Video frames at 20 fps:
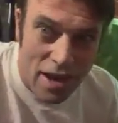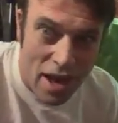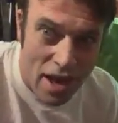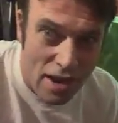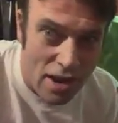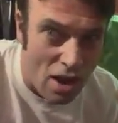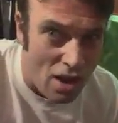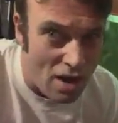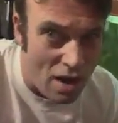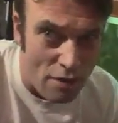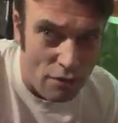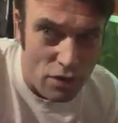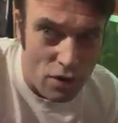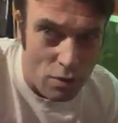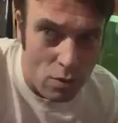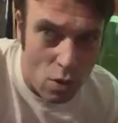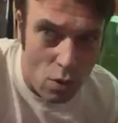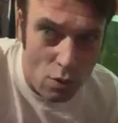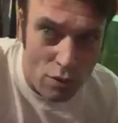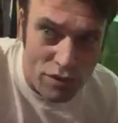And I love
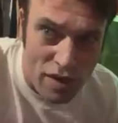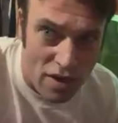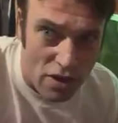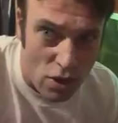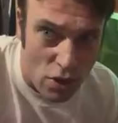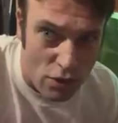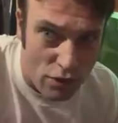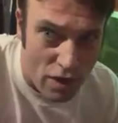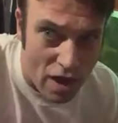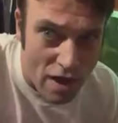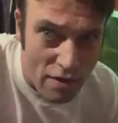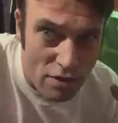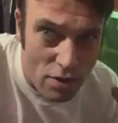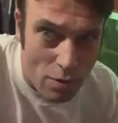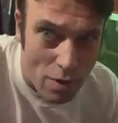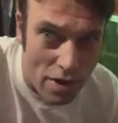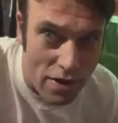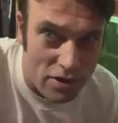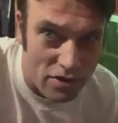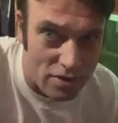you all. Thank you for
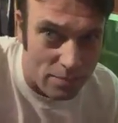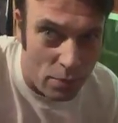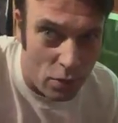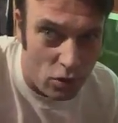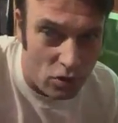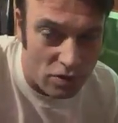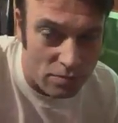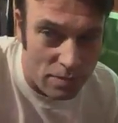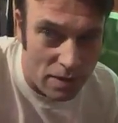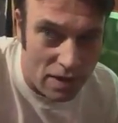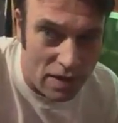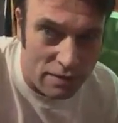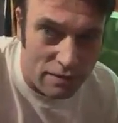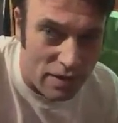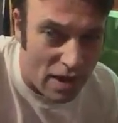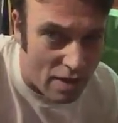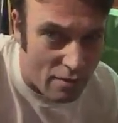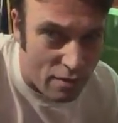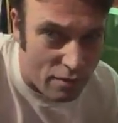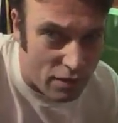everyone that supports me and
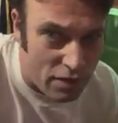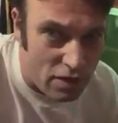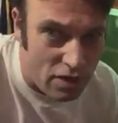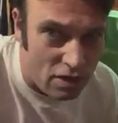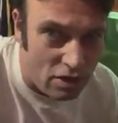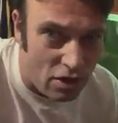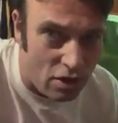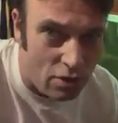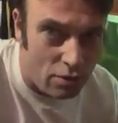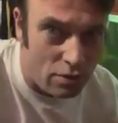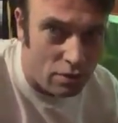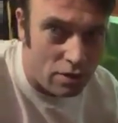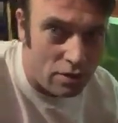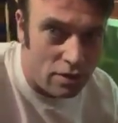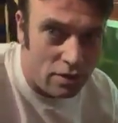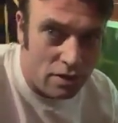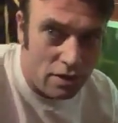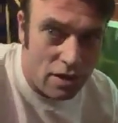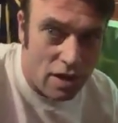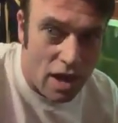everything you do.
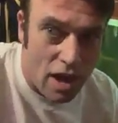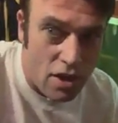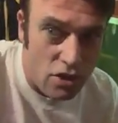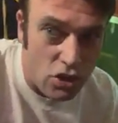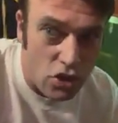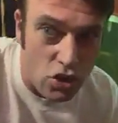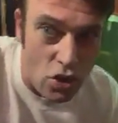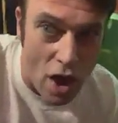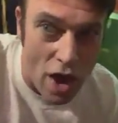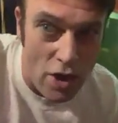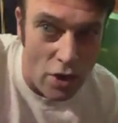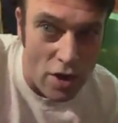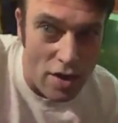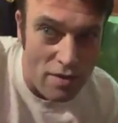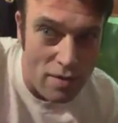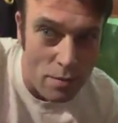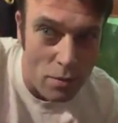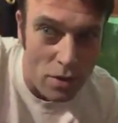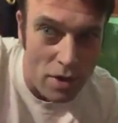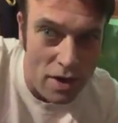And shine on
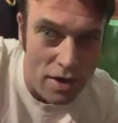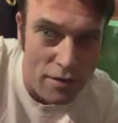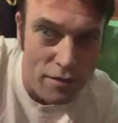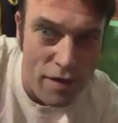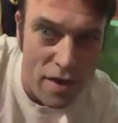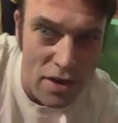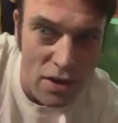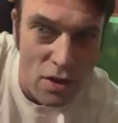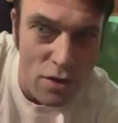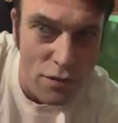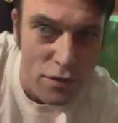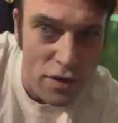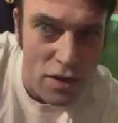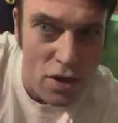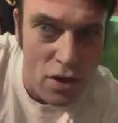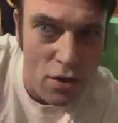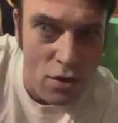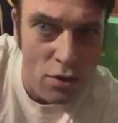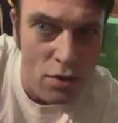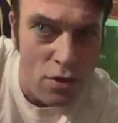everybody. Thank you for
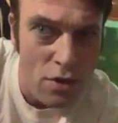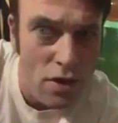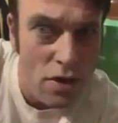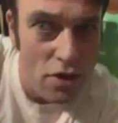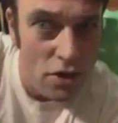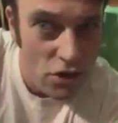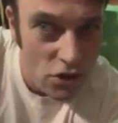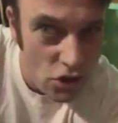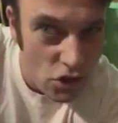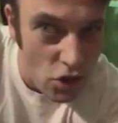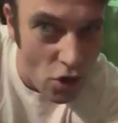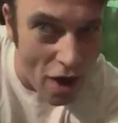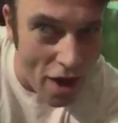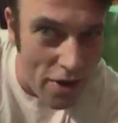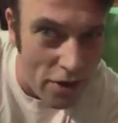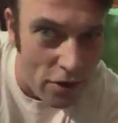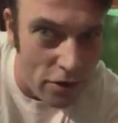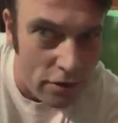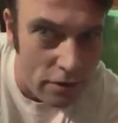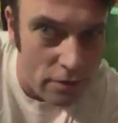you. Shine
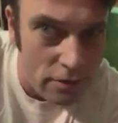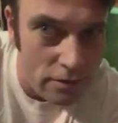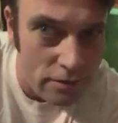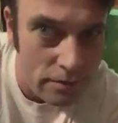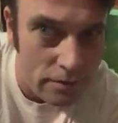on.